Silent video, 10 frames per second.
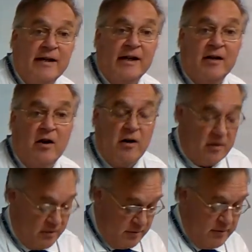in
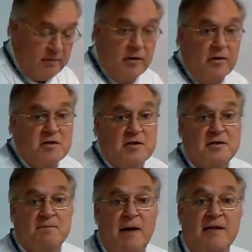our Earth
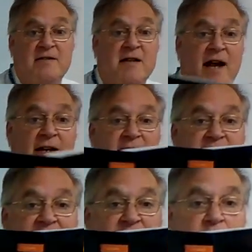Space Science
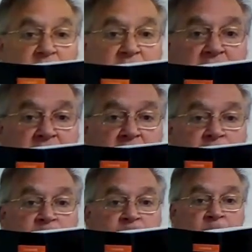textbooks,
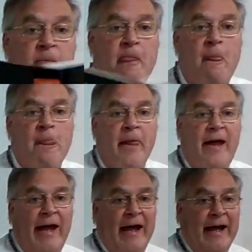
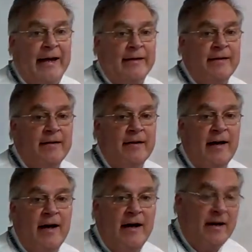and
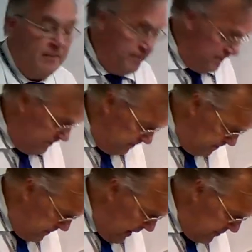
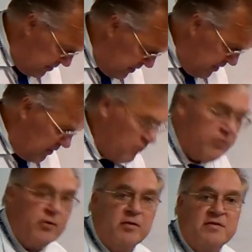I'm just going to go
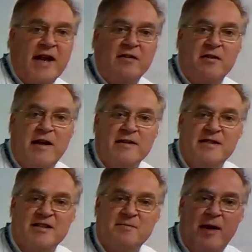through the standardized
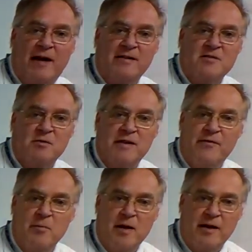test practice with
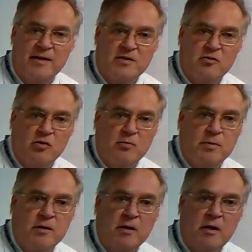everybody as a group.
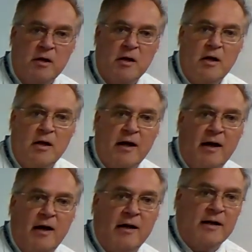
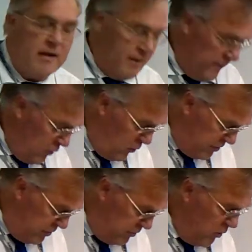And of
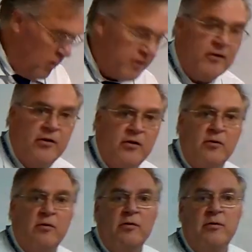course, you know what to
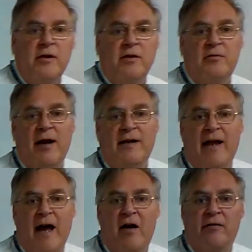do. You need to write
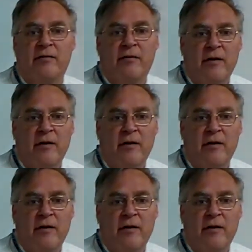down